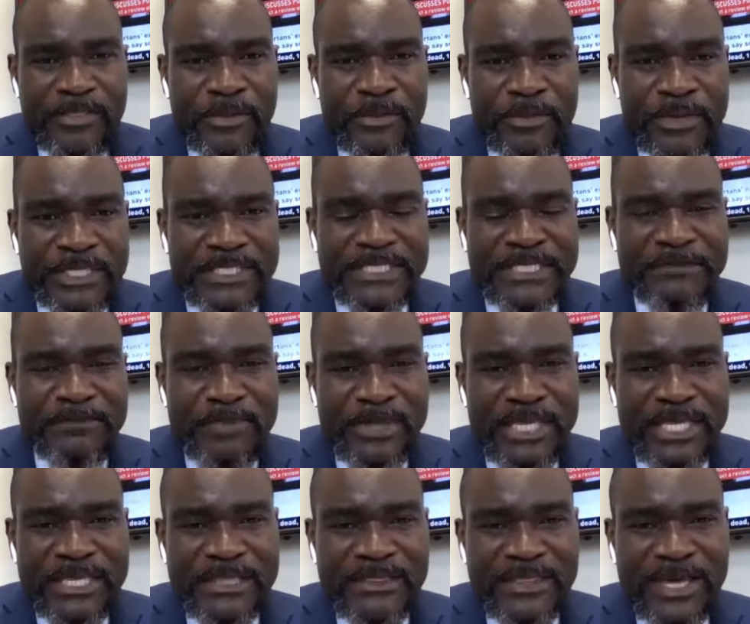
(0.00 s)
The reason
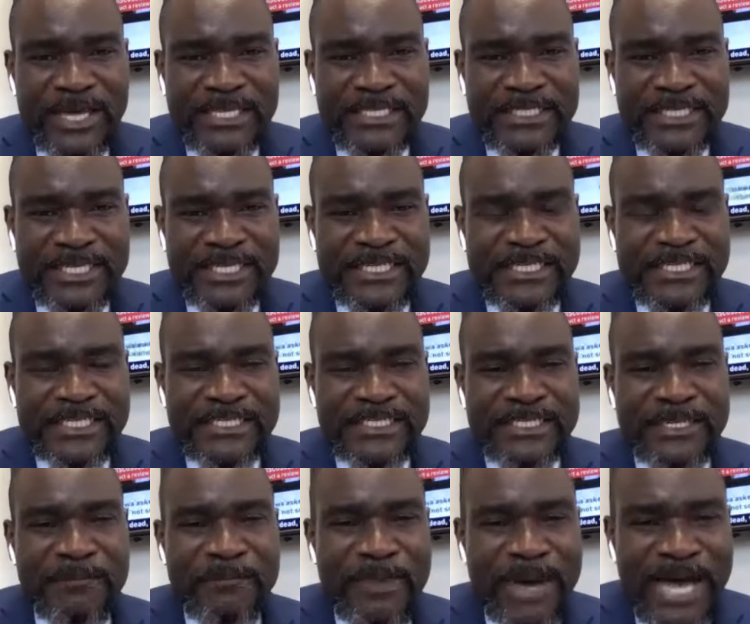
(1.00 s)
being that it
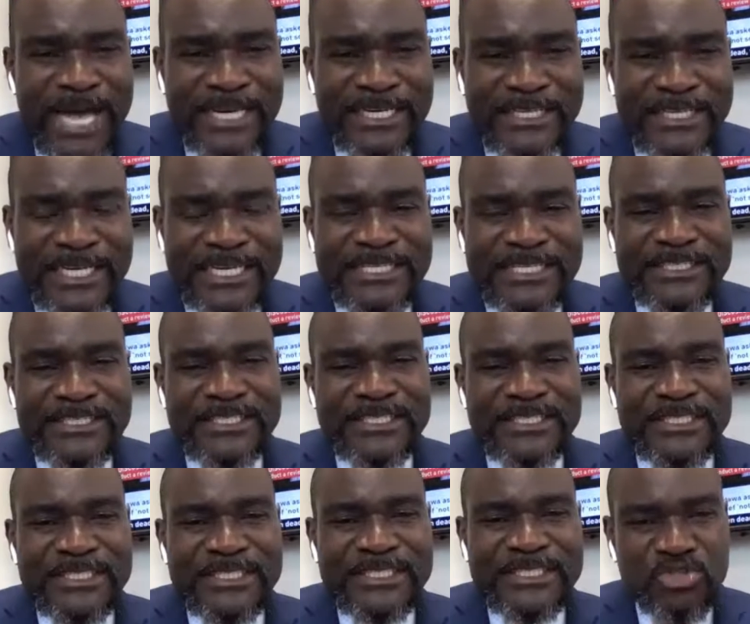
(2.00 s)
is the bad that
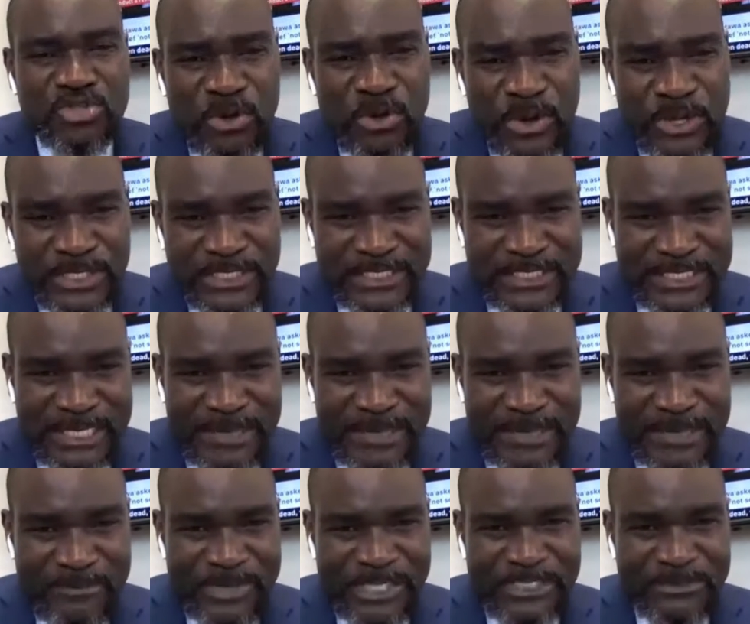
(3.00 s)
destroys
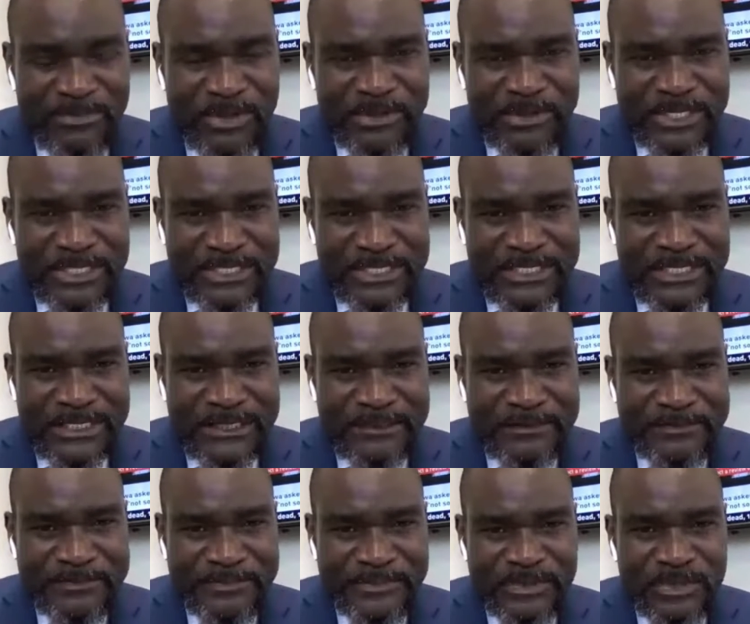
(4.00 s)
Zambian
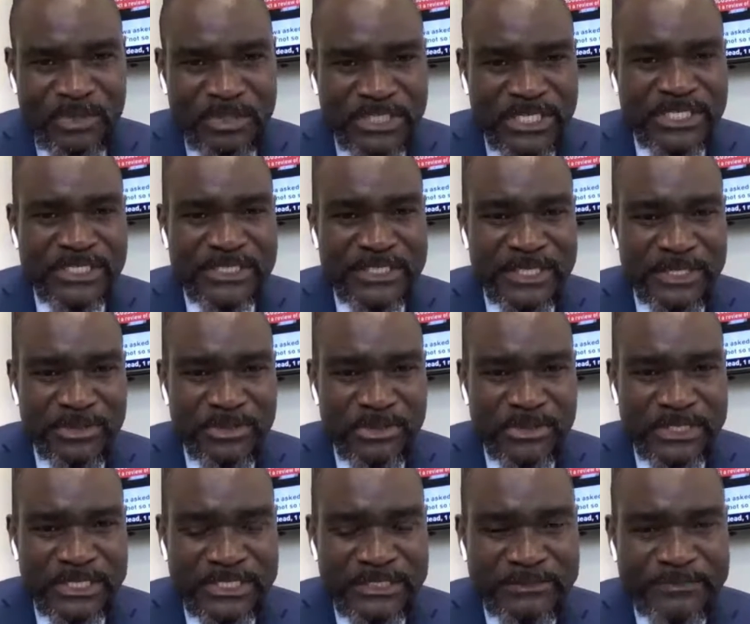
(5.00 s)
democracy, not just the
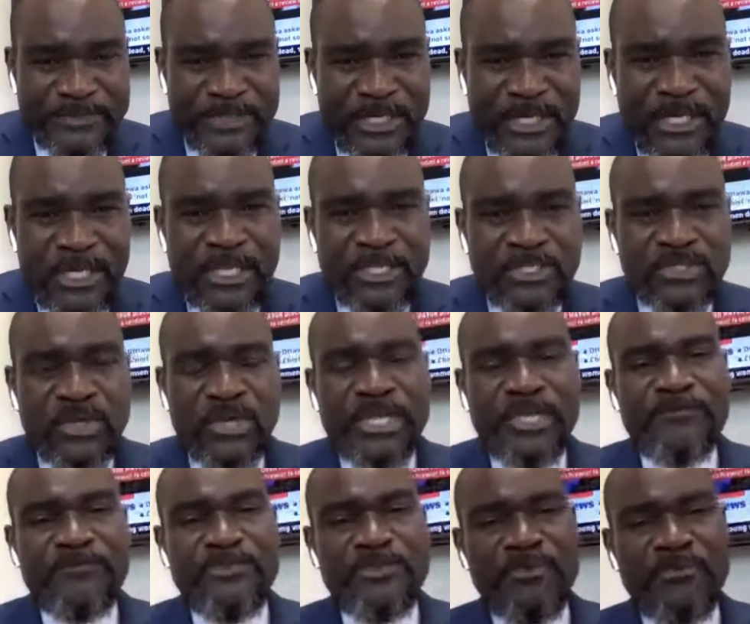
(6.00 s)
good. So
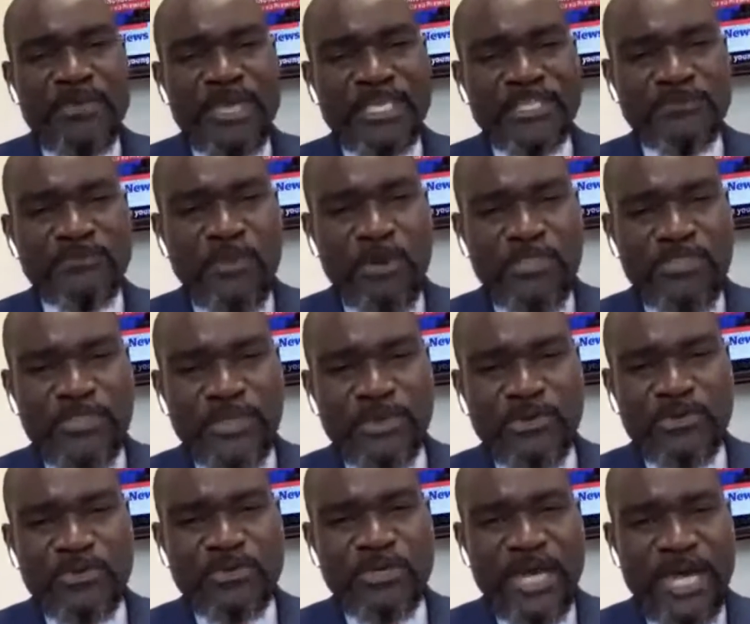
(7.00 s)
if you mix both the
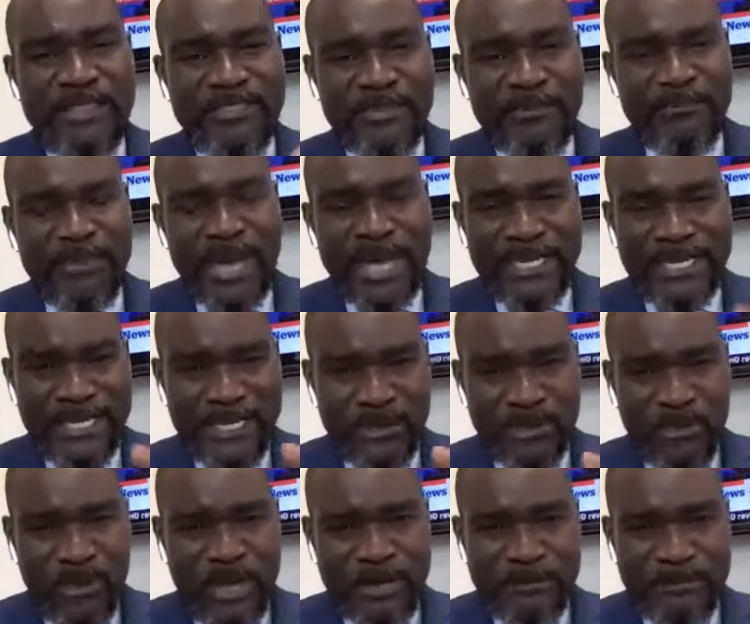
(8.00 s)
good and the bad
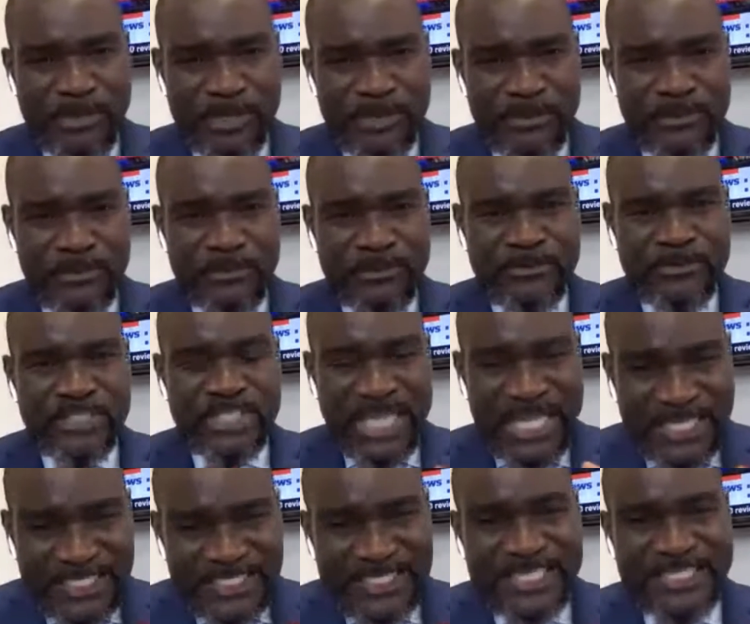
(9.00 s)
in one bill,
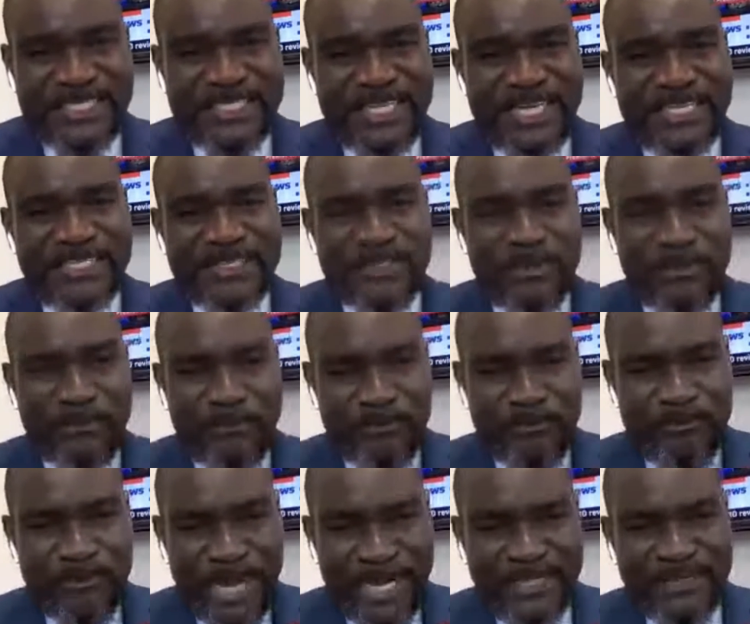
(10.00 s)
chances that the
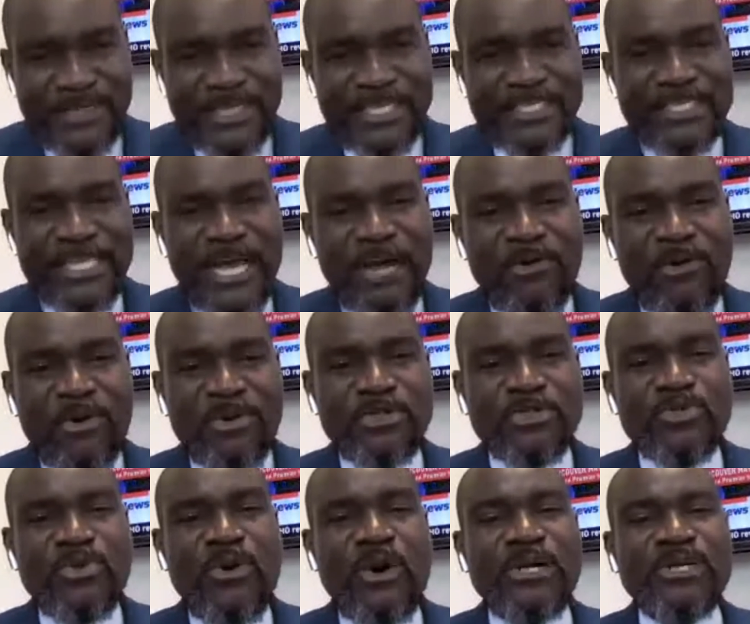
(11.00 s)
bad things are going
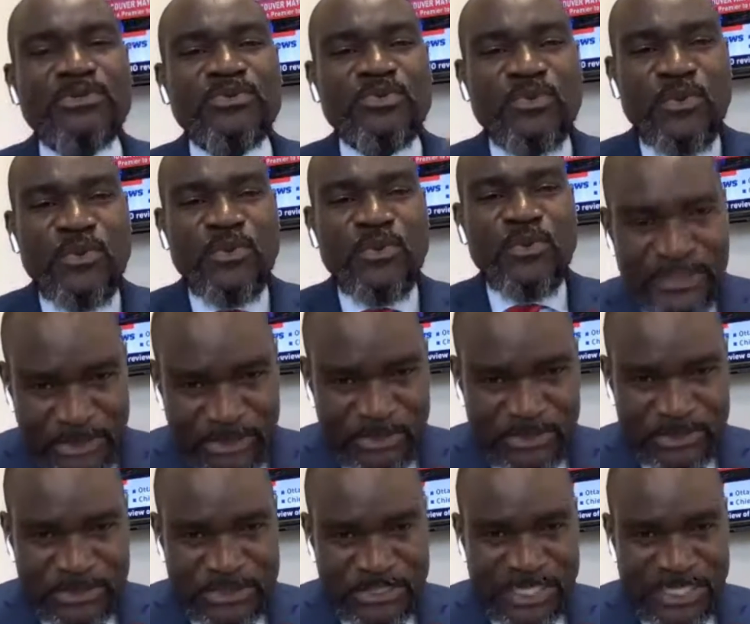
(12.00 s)
to outweigh the
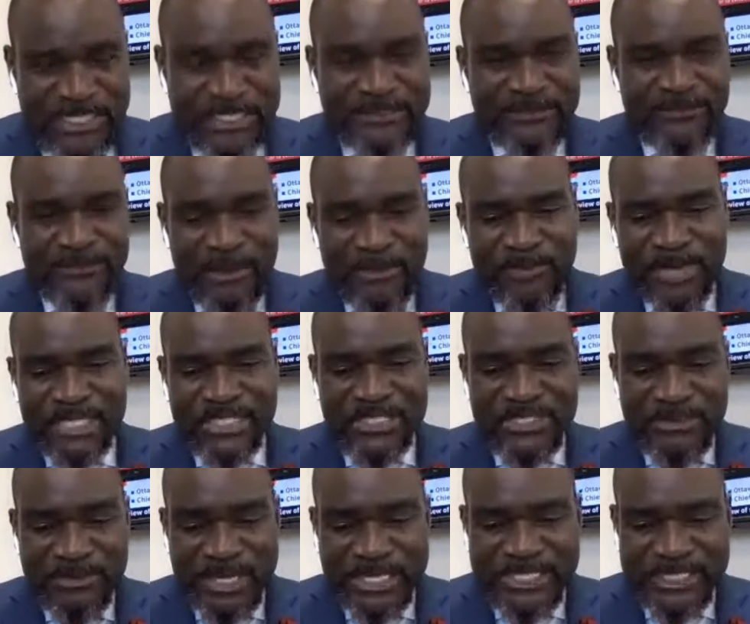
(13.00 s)
good is far
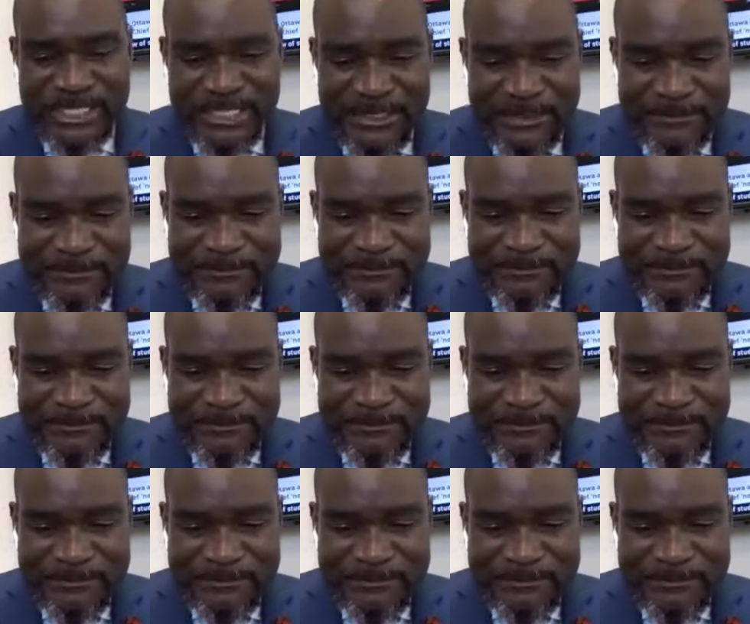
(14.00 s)
much greater.